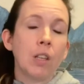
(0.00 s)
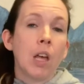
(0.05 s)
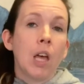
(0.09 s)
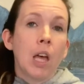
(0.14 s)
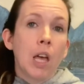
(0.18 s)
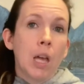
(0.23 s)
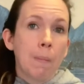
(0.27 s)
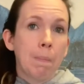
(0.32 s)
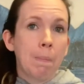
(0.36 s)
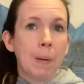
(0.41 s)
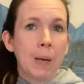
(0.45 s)

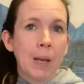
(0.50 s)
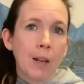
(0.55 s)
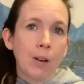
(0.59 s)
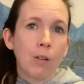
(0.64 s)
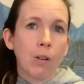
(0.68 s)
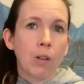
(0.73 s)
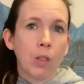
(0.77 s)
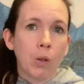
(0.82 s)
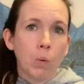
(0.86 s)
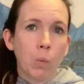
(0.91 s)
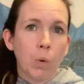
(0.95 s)
in Peter
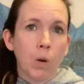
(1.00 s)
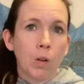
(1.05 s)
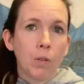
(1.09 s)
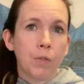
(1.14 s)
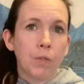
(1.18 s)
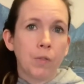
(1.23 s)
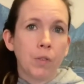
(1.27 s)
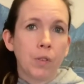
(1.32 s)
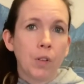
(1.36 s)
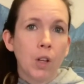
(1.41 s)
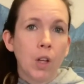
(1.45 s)
and the
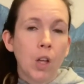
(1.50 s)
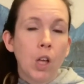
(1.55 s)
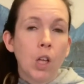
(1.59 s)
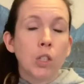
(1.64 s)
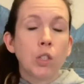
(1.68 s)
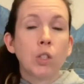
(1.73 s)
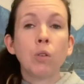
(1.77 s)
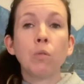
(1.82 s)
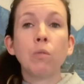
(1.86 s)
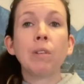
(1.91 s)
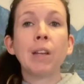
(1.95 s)
Wolf.
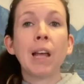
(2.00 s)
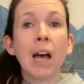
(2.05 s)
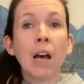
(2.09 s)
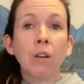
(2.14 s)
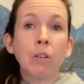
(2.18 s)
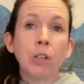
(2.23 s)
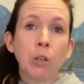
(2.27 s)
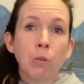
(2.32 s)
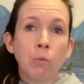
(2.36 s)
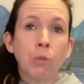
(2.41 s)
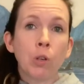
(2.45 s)
So now
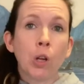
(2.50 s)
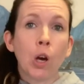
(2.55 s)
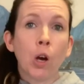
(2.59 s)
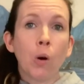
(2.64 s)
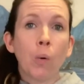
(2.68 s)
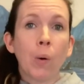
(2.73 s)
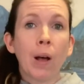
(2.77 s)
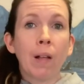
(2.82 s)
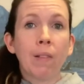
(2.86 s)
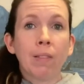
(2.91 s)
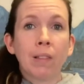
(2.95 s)
you
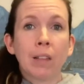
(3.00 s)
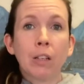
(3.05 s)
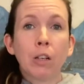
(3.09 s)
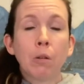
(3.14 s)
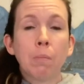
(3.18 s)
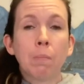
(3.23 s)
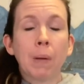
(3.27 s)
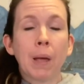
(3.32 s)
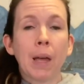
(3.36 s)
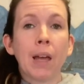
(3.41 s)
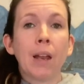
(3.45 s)
know a
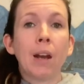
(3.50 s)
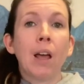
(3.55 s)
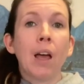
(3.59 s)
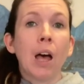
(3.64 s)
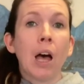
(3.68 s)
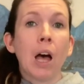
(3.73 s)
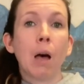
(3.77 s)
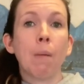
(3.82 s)
little bit